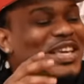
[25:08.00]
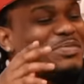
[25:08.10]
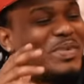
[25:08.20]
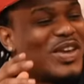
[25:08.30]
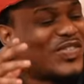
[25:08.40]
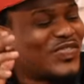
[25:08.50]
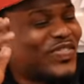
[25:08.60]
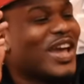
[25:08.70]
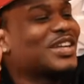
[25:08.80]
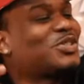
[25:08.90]
It's, it's it being
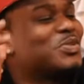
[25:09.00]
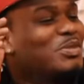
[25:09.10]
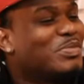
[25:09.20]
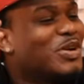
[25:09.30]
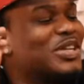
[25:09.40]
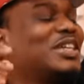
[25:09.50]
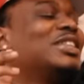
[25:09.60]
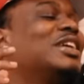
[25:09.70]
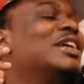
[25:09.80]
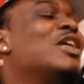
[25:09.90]
is, factual, bro.
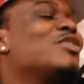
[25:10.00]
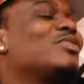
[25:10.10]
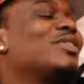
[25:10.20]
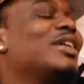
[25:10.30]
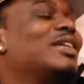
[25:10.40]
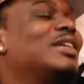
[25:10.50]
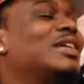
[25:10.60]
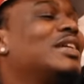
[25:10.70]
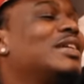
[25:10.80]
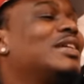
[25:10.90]
Cause look, right?
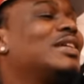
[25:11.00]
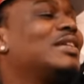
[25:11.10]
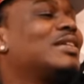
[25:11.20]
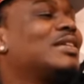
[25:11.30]
Because they know